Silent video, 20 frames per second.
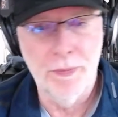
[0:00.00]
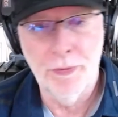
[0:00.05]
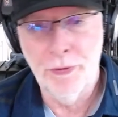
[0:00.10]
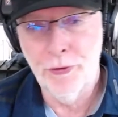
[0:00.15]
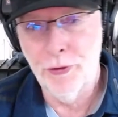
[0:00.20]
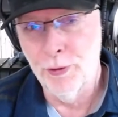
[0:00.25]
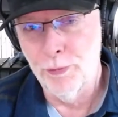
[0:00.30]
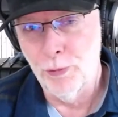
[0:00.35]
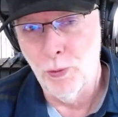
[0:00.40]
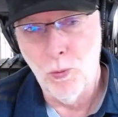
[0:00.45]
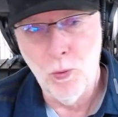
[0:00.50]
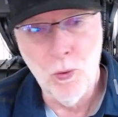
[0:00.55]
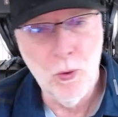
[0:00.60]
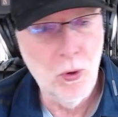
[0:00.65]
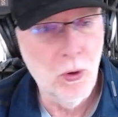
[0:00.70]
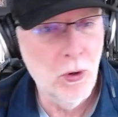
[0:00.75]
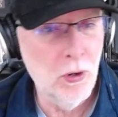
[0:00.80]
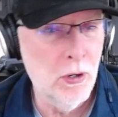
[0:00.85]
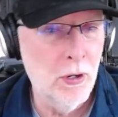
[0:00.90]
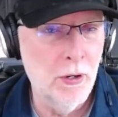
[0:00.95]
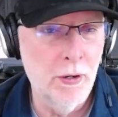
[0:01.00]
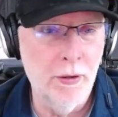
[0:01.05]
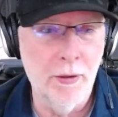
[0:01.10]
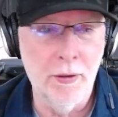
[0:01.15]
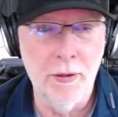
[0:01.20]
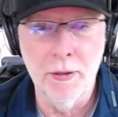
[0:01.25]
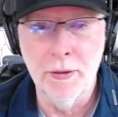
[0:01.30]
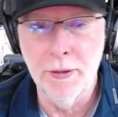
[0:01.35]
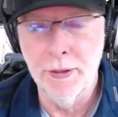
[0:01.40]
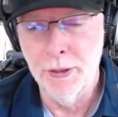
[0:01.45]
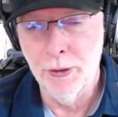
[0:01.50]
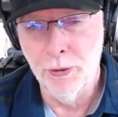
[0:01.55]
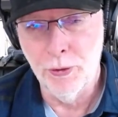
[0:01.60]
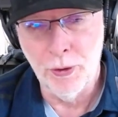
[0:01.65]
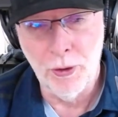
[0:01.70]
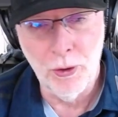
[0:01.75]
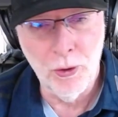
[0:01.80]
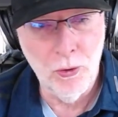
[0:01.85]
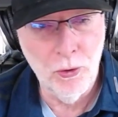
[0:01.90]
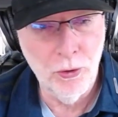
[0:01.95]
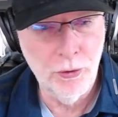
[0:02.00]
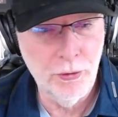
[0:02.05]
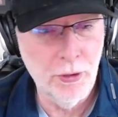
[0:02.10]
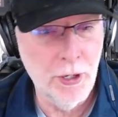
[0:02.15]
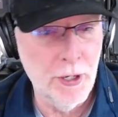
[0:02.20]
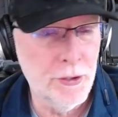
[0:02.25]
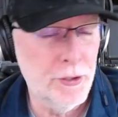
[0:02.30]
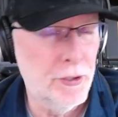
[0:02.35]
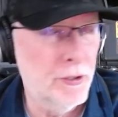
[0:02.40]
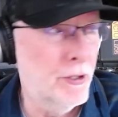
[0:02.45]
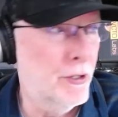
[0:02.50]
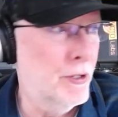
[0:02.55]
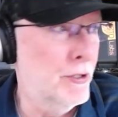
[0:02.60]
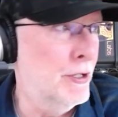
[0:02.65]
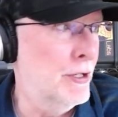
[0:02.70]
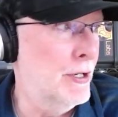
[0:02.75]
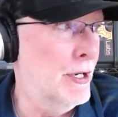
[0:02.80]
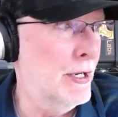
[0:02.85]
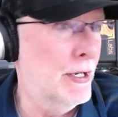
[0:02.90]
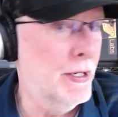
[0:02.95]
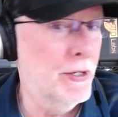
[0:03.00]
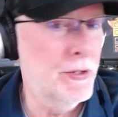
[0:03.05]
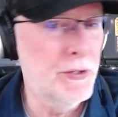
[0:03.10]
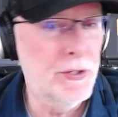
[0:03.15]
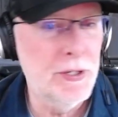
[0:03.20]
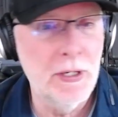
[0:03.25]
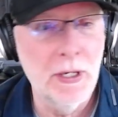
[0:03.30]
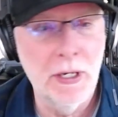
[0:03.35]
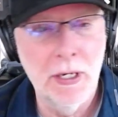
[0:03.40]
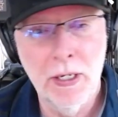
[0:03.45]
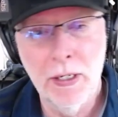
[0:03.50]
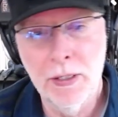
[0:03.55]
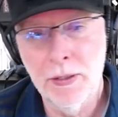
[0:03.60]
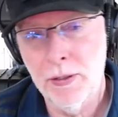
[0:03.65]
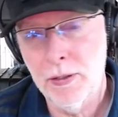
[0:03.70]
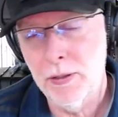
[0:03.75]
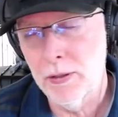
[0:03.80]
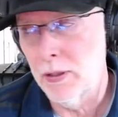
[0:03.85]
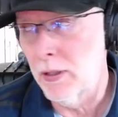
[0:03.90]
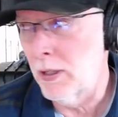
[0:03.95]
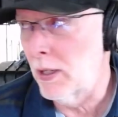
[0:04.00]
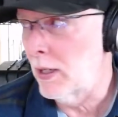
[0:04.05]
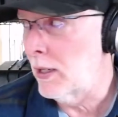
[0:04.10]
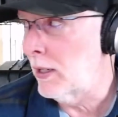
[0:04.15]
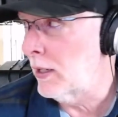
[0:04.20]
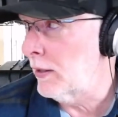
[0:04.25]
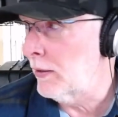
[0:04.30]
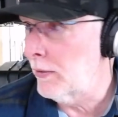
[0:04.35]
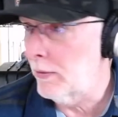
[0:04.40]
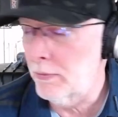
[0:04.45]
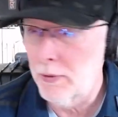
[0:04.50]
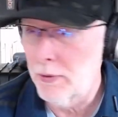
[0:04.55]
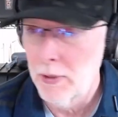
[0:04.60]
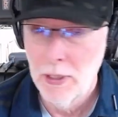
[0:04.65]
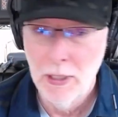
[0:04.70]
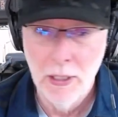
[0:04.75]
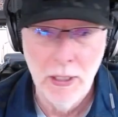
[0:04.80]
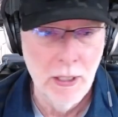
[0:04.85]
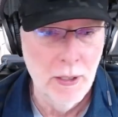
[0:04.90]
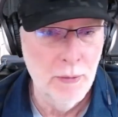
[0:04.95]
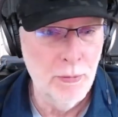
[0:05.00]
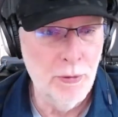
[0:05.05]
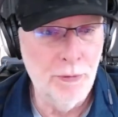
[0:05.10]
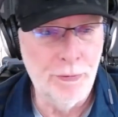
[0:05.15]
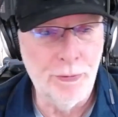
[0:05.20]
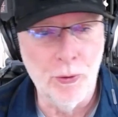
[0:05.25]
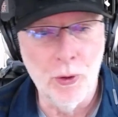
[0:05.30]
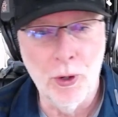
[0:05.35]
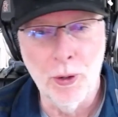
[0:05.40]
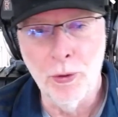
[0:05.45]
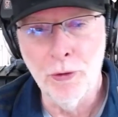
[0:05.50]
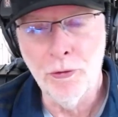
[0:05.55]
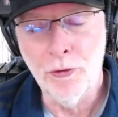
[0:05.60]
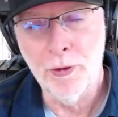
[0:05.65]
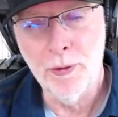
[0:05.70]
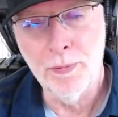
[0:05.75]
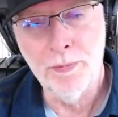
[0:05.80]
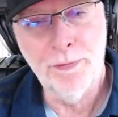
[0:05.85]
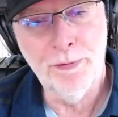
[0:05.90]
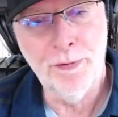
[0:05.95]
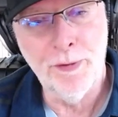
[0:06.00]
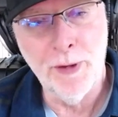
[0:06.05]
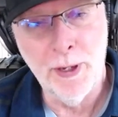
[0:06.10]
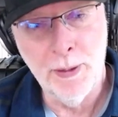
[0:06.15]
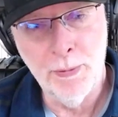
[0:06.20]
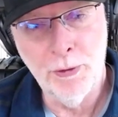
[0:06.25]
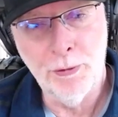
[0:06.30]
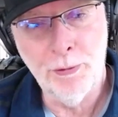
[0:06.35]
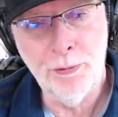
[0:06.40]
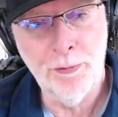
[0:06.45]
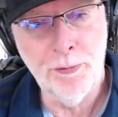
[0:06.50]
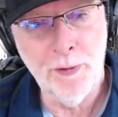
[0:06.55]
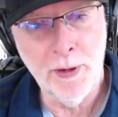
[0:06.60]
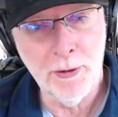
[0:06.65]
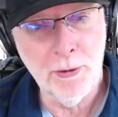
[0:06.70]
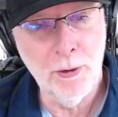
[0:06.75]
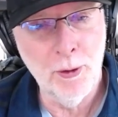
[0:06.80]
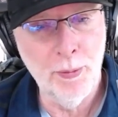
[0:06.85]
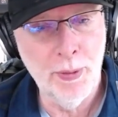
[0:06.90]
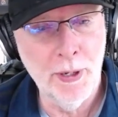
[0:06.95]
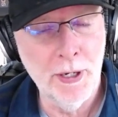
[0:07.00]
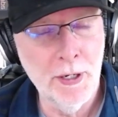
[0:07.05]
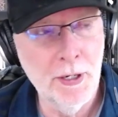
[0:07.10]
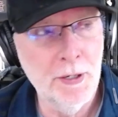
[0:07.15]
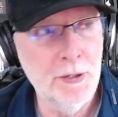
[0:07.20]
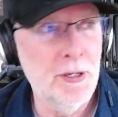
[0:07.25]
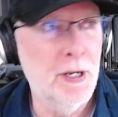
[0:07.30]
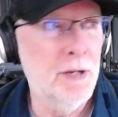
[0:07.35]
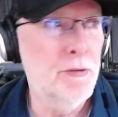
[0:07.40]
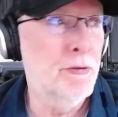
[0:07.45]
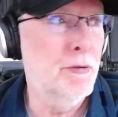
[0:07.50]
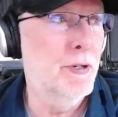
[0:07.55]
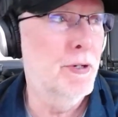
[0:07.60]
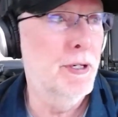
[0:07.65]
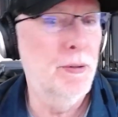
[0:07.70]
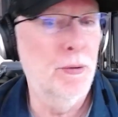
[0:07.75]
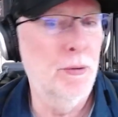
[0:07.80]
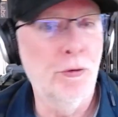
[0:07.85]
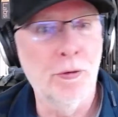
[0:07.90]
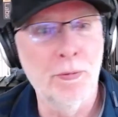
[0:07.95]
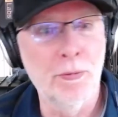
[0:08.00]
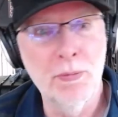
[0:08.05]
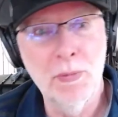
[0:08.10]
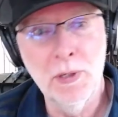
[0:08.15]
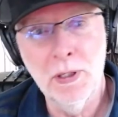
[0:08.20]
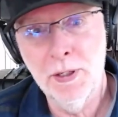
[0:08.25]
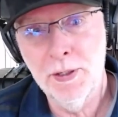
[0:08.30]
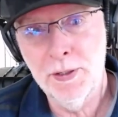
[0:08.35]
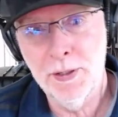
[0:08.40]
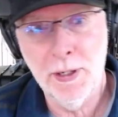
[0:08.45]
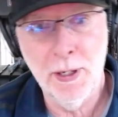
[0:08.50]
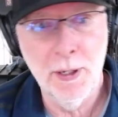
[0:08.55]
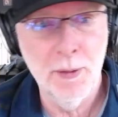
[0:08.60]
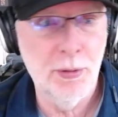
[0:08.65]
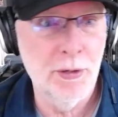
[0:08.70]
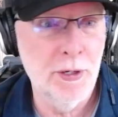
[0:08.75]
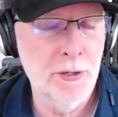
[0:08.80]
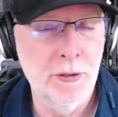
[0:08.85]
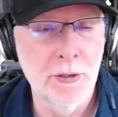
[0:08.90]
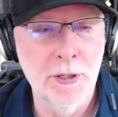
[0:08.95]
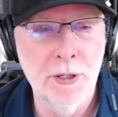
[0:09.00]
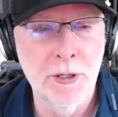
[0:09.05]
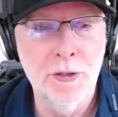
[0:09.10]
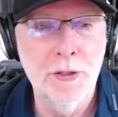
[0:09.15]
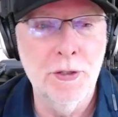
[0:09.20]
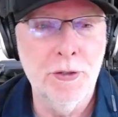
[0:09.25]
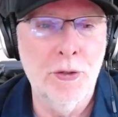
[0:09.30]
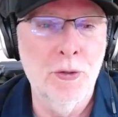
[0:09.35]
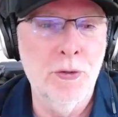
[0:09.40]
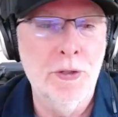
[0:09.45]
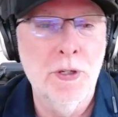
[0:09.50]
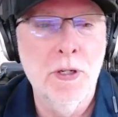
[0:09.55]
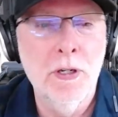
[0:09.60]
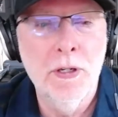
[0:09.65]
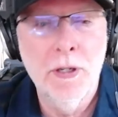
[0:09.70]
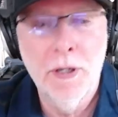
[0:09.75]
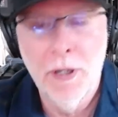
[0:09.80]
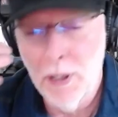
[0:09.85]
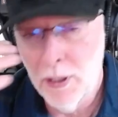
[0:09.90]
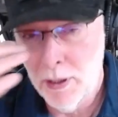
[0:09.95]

Civil War, the gold rush here in the United States. Before it was the famous federal penitentiary, it was a military prison. It just goes on and